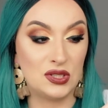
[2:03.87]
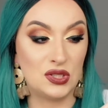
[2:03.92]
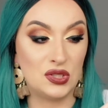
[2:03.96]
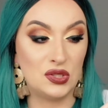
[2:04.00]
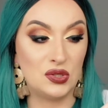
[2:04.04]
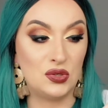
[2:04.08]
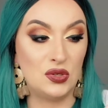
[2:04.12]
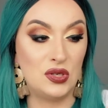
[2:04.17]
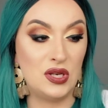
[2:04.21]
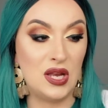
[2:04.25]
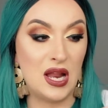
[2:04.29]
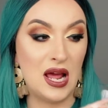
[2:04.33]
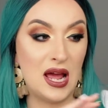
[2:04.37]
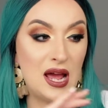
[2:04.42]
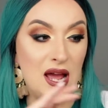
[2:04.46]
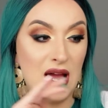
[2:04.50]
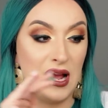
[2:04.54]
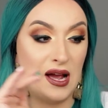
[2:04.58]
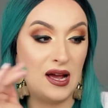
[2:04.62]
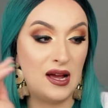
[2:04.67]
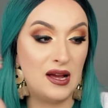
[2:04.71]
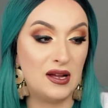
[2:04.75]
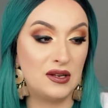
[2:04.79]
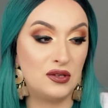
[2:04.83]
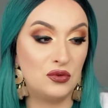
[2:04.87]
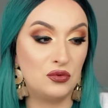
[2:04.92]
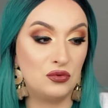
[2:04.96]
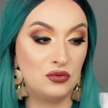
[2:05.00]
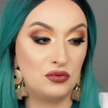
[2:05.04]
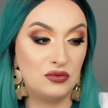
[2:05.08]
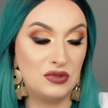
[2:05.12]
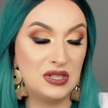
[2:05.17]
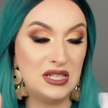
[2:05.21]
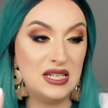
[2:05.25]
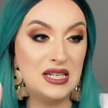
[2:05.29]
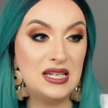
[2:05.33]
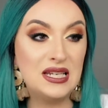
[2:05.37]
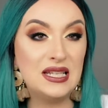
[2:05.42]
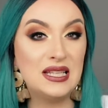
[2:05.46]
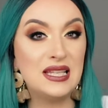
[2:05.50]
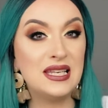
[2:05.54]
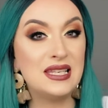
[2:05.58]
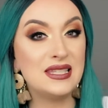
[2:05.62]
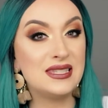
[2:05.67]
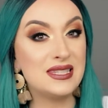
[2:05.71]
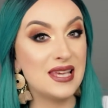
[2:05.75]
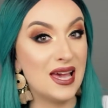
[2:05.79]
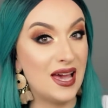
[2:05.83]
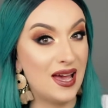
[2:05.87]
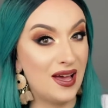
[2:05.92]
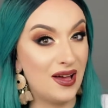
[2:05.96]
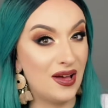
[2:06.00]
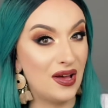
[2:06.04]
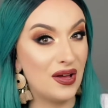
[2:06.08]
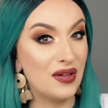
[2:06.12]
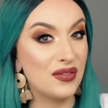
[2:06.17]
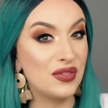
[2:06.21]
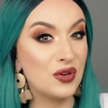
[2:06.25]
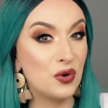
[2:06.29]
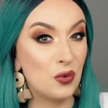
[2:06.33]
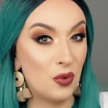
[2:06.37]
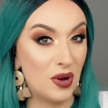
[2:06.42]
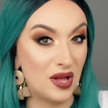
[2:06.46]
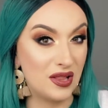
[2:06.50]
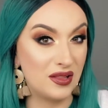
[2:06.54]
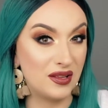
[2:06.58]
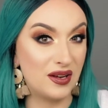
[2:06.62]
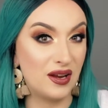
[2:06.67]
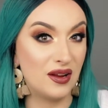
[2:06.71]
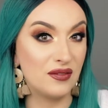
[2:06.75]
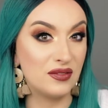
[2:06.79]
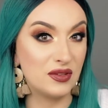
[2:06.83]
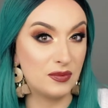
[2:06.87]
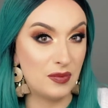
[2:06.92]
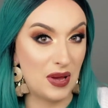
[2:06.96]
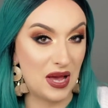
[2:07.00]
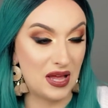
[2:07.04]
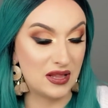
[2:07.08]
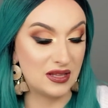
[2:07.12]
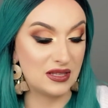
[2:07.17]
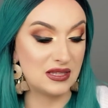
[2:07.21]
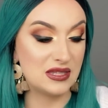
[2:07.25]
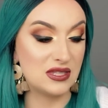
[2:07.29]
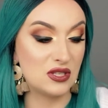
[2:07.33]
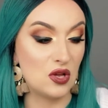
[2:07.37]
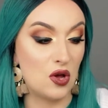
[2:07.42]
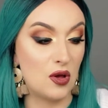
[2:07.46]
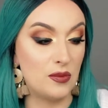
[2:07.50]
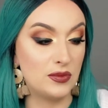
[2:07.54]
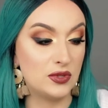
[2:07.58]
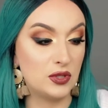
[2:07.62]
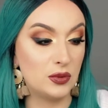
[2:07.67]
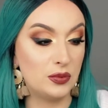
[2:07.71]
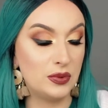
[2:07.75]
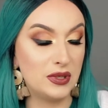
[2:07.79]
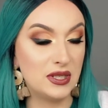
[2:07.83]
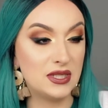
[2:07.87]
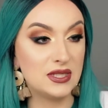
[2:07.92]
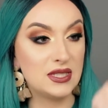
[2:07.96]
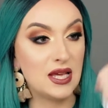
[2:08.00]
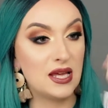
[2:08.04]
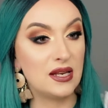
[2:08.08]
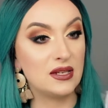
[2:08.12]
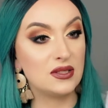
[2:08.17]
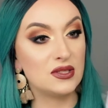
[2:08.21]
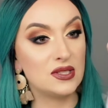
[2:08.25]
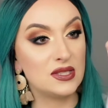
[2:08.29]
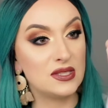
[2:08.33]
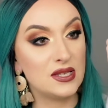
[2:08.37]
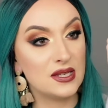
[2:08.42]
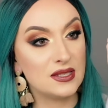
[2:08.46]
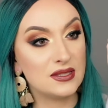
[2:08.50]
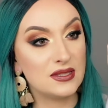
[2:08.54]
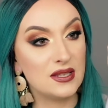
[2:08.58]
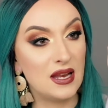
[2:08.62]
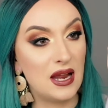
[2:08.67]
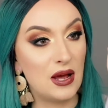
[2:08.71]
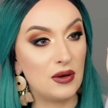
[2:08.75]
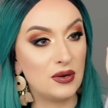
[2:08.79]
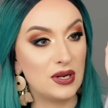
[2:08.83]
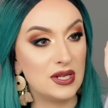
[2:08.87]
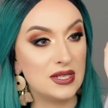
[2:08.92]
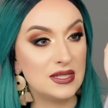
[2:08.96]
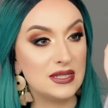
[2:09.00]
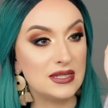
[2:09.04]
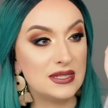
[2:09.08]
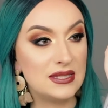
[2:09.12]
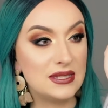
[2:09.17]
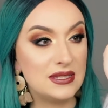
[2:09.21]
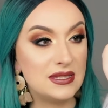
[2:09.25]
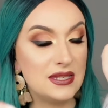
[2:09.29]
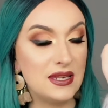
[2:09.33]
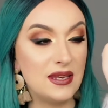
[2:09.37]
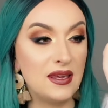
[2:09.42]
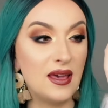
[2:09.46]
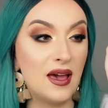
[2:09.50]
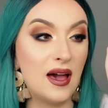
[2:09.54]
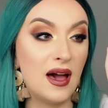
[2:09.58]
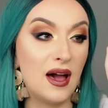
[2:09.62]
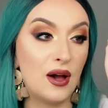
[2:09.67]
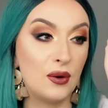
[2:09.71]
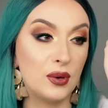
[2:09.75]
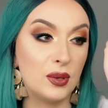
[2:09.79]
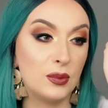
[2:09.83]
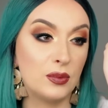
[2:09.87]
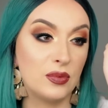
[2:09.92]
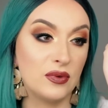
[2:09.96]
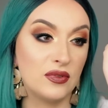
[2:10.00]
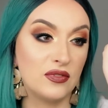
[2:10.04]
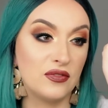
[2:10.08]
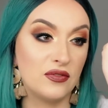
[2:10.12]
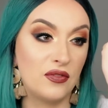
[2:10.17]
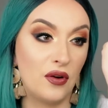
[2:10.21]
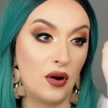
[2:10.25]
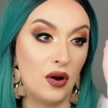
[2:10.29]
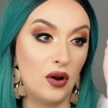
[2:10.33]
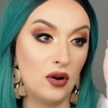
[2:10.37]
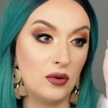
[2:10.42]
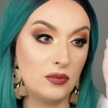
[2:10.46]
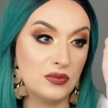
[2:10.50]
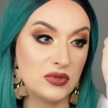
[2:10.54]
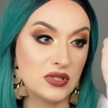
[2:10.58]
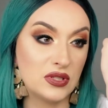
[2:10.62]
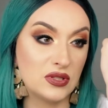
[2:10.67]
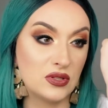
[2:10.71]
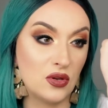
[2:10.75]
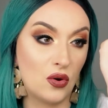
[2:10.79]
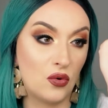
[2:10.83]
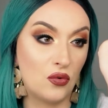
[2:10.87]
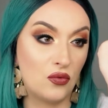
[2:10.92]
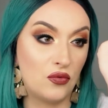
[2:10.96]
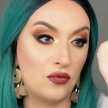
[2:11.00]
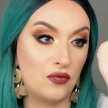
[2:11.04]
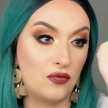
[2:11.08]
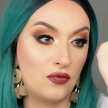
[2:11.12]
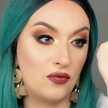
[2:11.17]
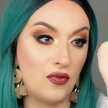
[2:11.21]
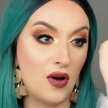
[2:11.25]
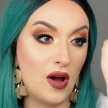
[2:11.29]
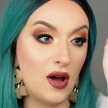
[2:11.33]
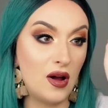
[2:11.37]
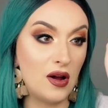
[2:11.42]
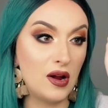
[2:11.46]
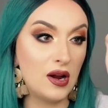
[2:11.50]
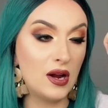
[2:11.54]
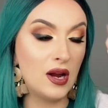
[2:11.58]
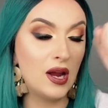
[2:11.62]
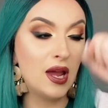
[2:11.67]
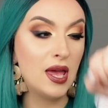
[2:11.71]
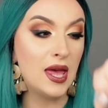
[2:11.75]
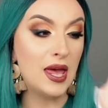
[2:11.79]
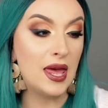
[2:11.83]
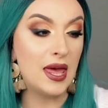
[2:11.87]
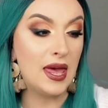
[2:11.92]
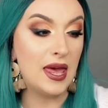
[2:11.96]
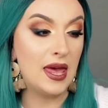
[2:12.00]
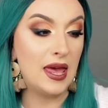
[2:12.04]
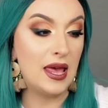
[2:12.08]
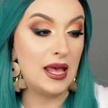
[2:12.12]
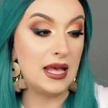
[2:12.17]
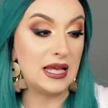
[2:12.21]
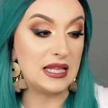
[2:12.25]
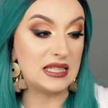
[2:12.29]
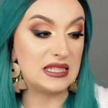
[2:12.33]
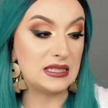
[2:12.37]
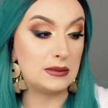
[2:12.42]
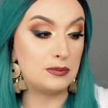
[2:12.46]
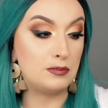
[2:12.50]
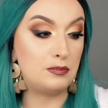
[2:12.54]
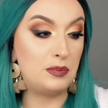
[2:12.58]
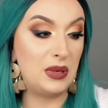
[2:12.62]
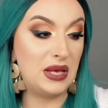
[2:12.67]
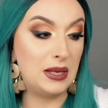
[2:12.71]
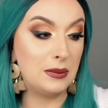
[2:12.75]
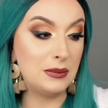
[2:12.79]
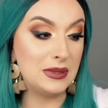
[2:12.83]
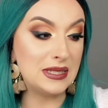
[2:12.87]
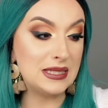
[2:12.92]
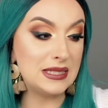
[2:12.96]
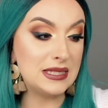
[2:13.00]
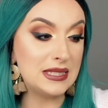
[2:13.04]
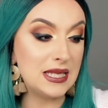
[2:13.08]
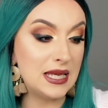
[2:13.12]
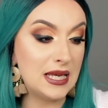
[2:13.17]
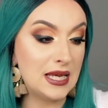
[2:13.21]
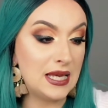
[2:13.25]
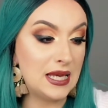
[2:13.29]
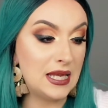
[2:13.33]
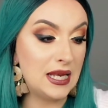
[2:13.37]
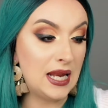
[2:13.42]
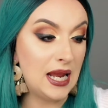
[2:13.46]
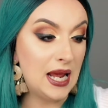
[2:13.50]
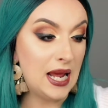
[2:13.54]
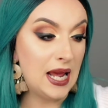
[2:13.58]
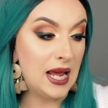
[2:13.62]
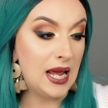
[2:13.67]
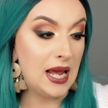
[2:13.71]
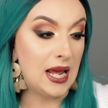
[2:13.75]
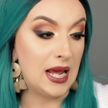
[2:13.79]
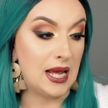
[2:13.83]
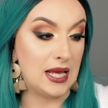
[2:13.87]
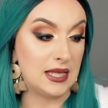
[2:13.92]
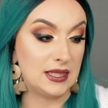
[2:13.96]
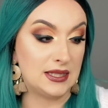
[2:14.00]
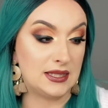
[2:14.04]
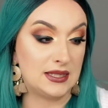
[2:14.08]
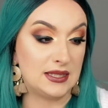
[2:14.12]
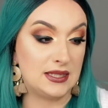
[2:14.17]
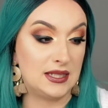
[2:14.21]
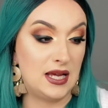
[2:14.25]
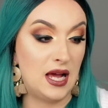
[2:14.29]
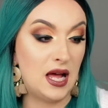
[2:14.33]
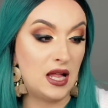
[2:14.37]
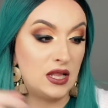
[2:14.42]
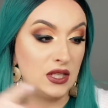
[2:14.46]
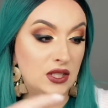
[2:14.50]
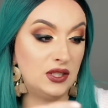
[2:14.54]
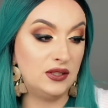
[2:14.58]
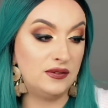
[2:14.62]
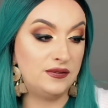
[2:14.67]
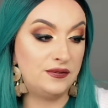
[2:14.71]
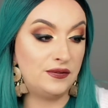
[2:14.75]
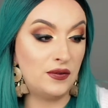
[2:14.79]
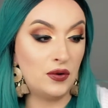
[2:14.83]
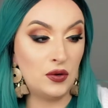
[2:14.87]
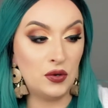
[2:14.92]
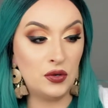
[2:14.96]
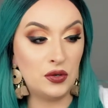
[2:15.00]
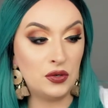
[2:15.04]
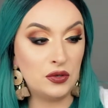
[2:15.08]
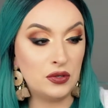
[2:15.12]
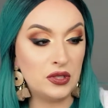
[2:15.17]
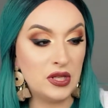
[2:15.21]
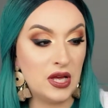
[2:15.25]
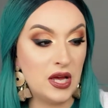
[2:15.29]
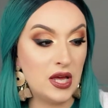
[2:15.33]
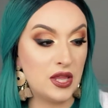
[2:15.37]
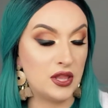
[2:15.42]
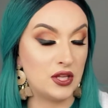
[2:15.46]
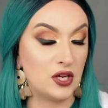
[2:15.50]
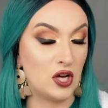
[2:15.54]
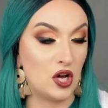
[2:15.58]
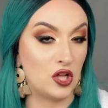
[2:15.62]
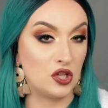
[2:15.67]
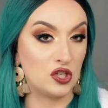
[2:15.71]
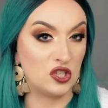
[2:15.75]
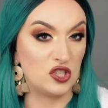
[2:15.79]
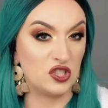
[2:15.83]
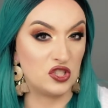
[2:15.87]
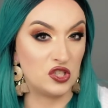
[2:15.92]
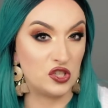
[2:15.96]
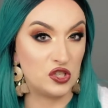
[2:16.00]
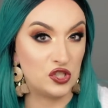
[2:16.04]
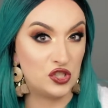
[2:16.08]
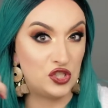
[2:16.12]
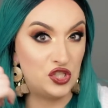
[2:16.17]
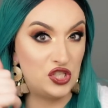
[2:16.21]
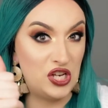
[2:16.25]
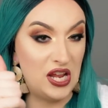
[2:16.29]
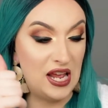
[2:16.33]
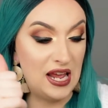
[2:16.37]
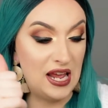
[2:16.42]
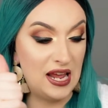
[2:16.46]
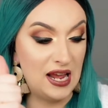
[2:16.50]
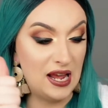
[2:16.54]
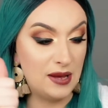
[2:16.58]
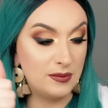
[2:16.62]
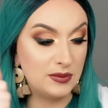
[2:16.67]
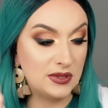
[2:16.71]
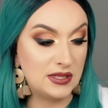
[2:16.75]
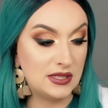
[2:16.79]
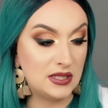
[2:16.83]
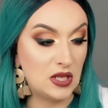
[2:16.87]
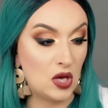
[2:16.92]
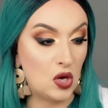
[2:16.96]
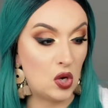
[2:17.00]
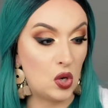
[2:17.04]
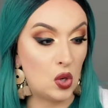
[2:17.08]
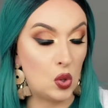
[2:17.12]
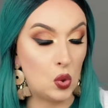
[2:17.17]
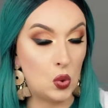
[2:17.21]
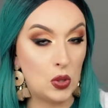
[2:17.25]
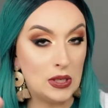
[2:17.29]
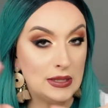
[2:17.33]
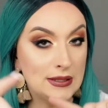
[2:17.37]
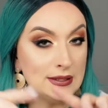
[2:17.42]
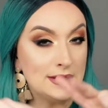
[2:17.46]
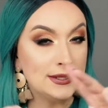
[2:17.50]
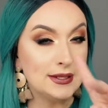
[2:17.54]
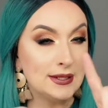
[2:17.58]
do not really tell the quality of the palette. So I'm super excited to test it out and see how it performs so far. It's pigmented, it's colorful, the colors are jam, so